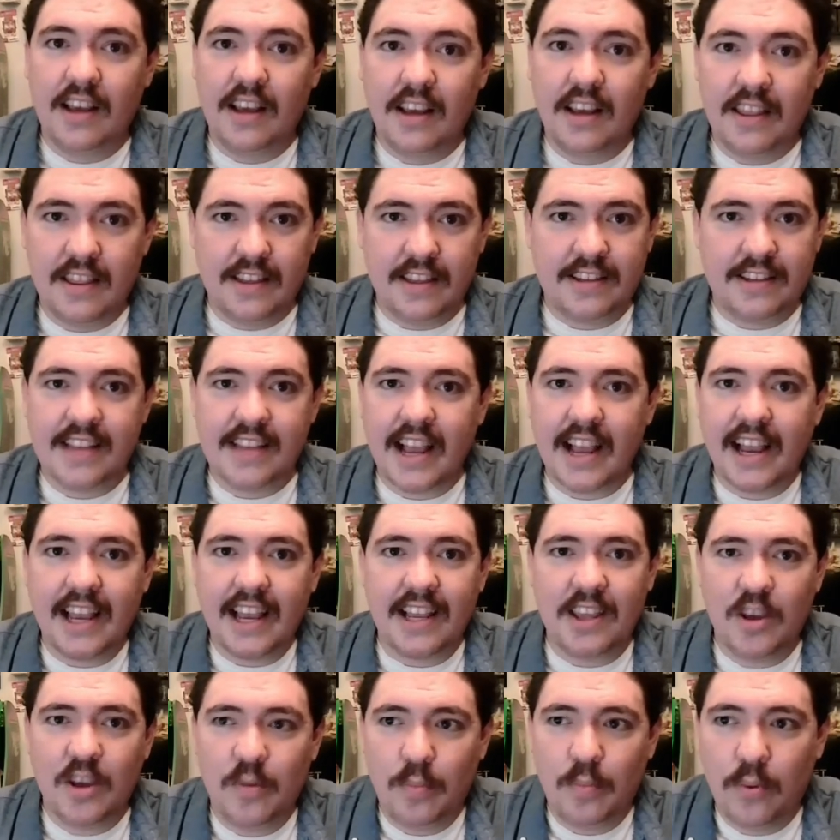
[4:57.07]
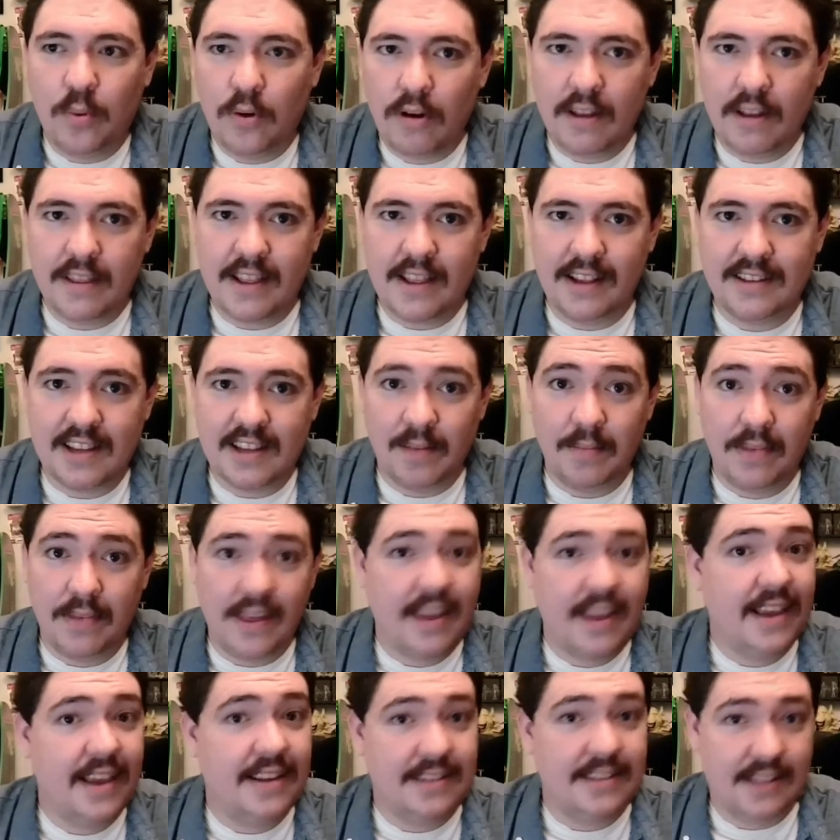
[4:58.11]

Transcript: The second you put that something is